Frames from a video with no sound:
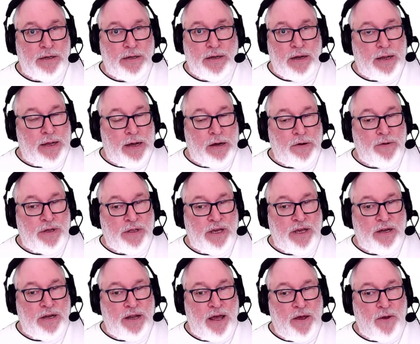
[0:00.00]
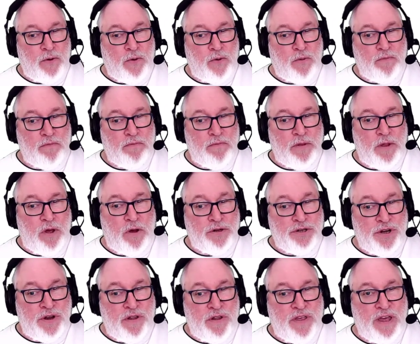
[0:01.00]
You calculated it out,
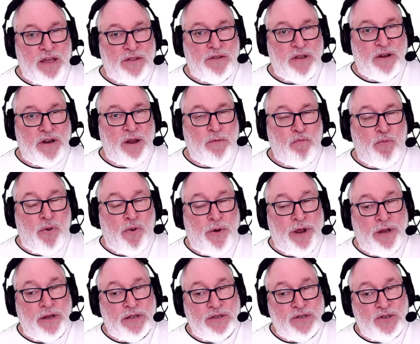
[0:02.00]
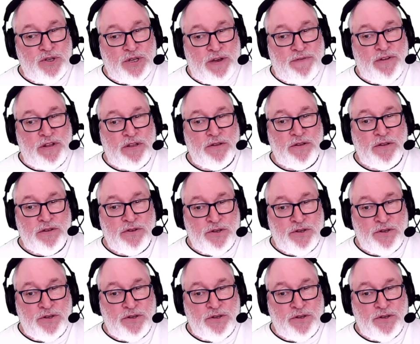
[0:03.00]
139.7